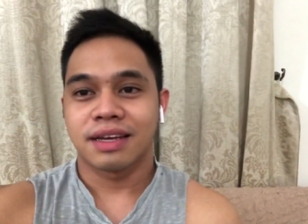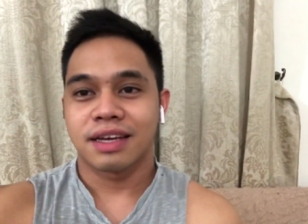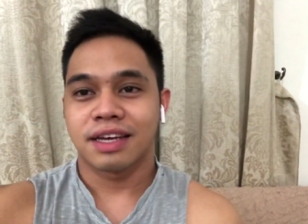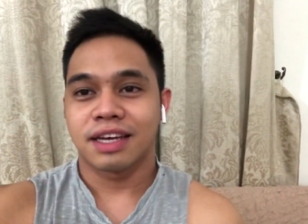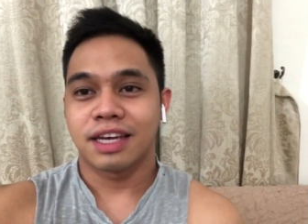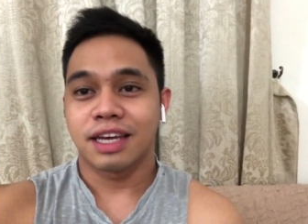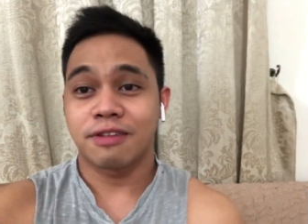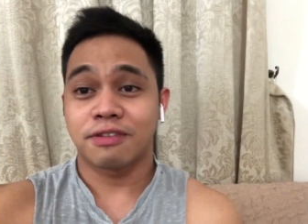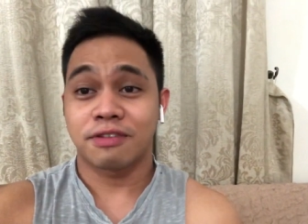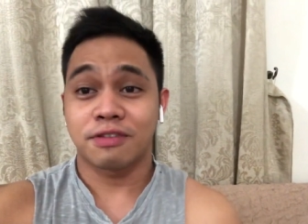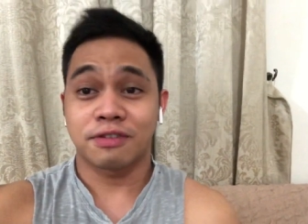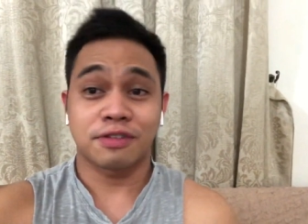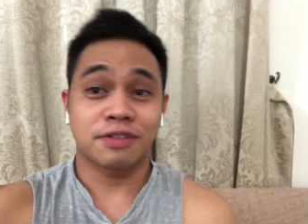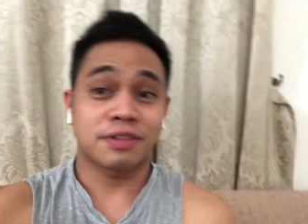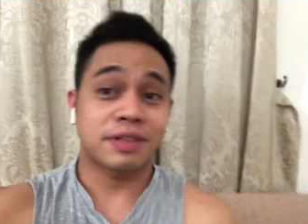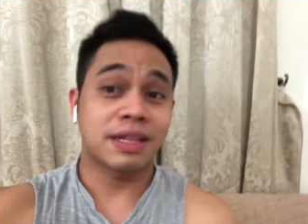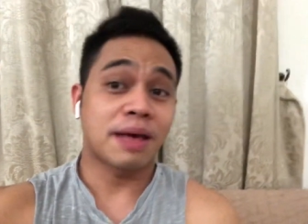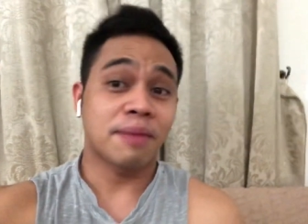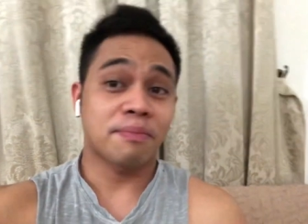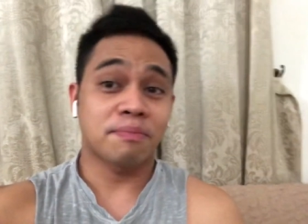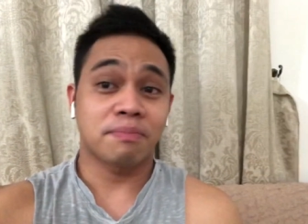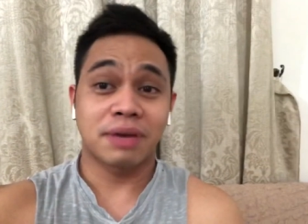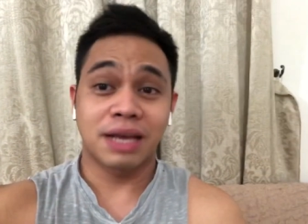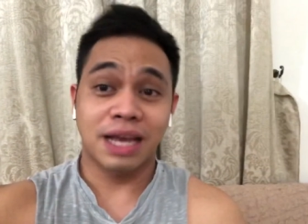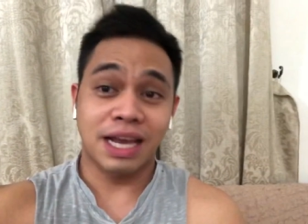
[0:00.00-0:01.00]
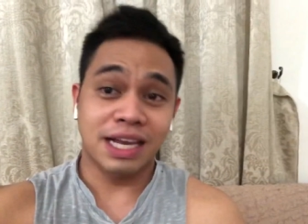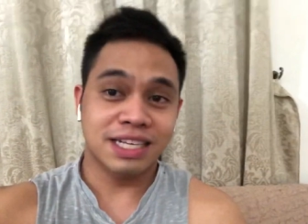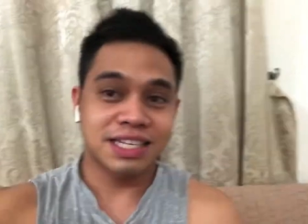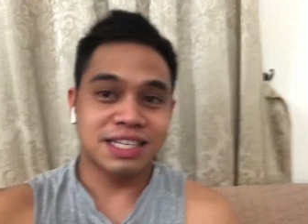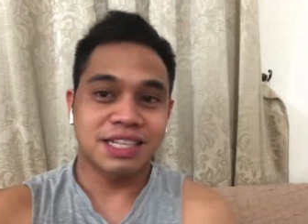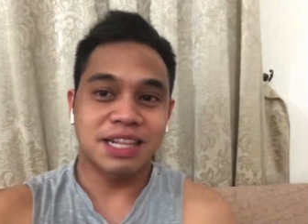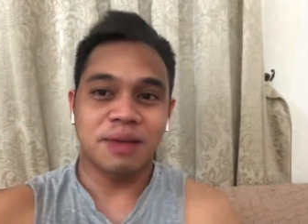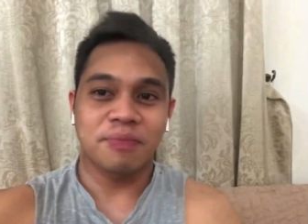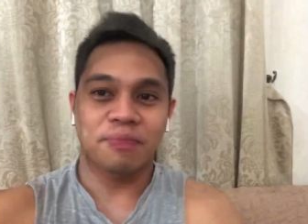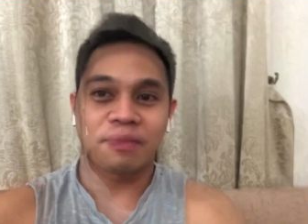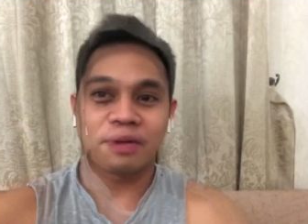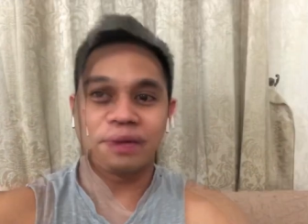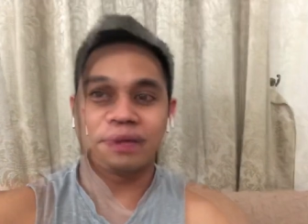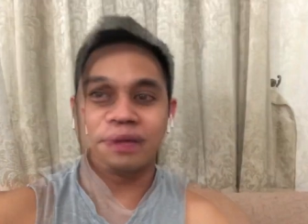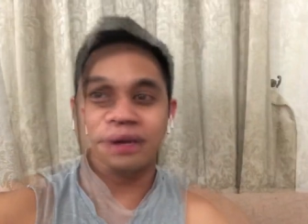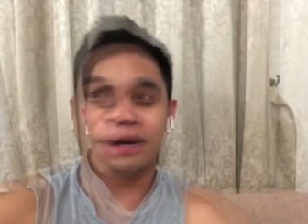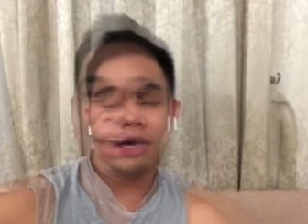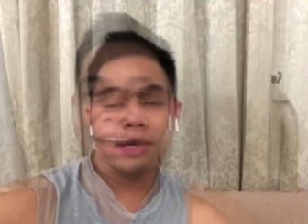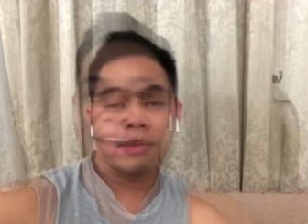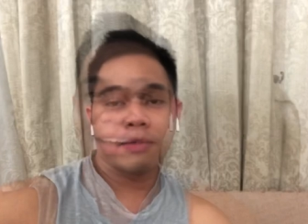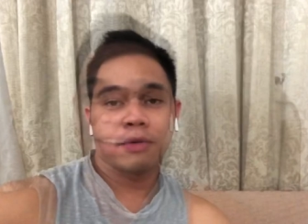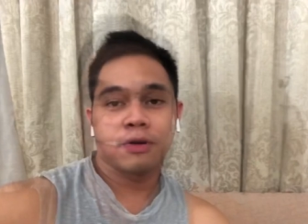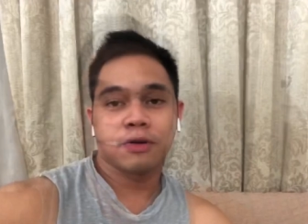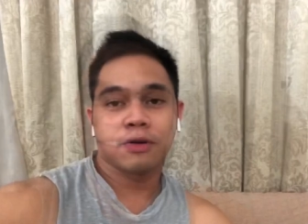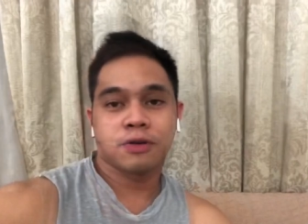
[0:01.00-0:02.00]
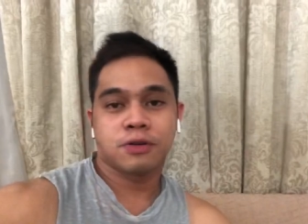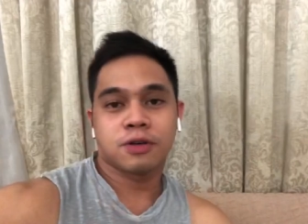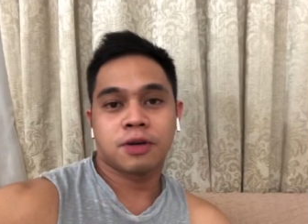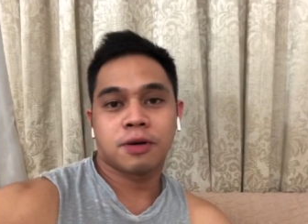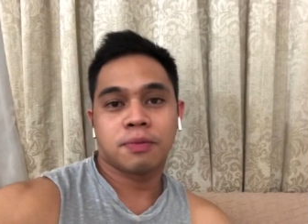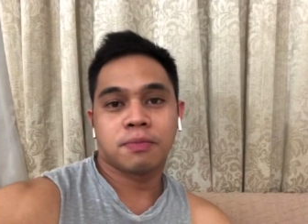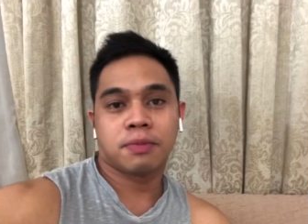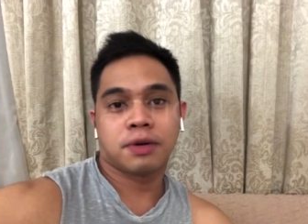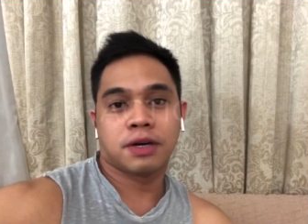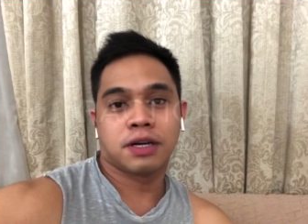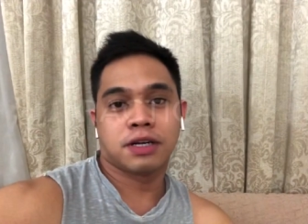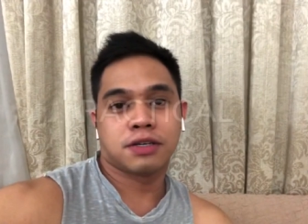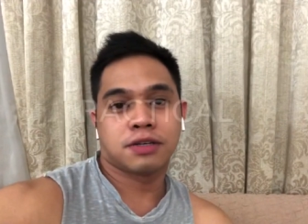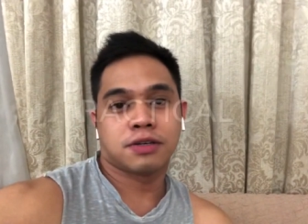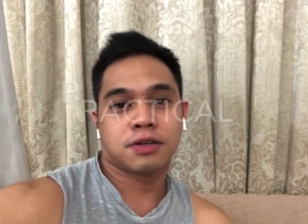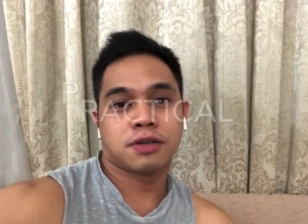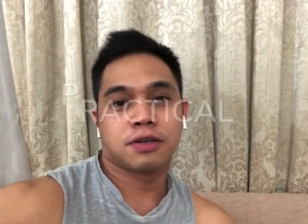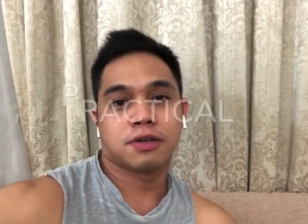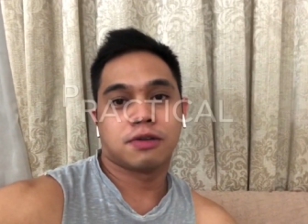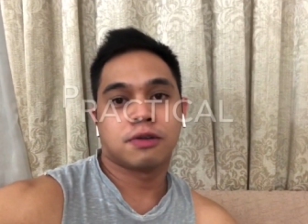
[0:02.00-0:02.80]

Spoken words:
if you slap me, I slap you back. And I'm also a person